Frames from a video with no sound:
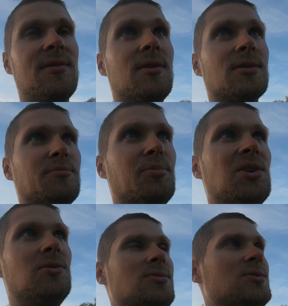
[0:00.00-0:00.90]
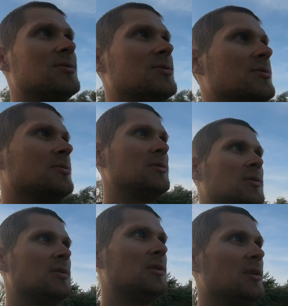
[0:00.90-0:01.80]
I've got some pickles,
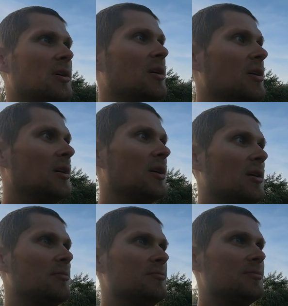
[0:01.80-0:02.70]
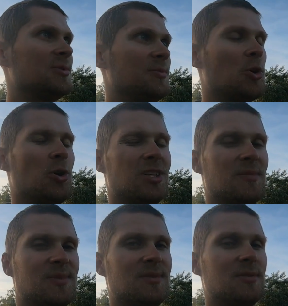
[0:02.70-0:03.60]
um, some
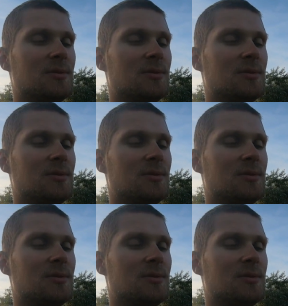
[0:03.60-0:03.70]
crisps.